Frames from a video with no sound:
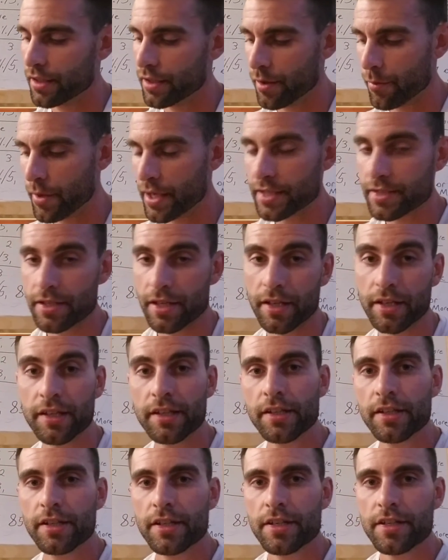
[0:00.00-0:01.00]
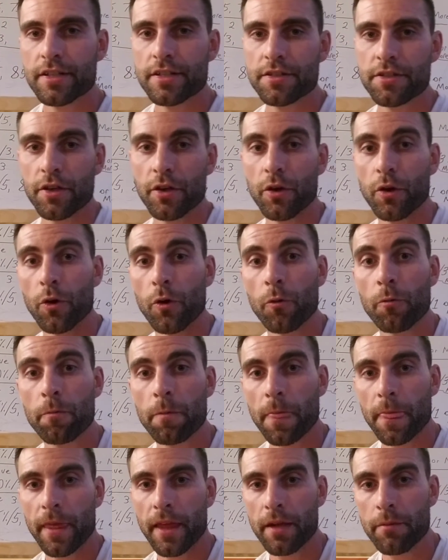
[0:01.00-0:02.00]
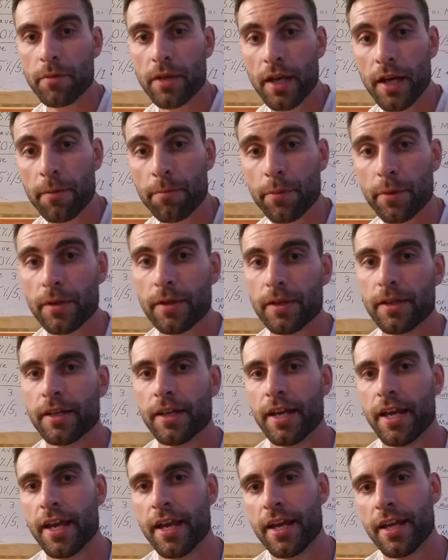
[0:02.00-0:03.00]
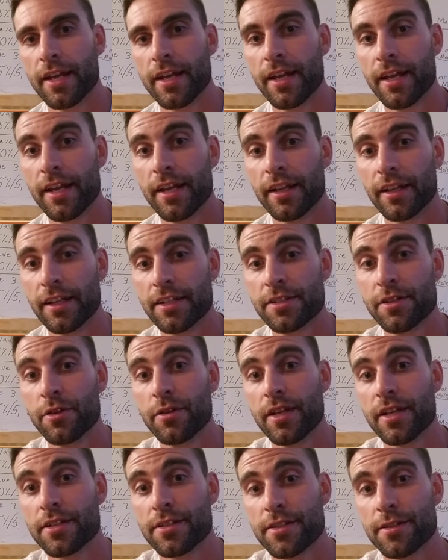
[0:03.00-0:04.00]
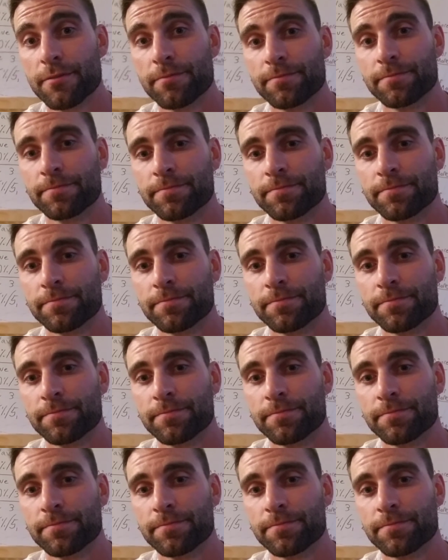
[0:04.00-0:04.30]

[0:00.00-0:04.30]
amazing. So hit me up and let's do this.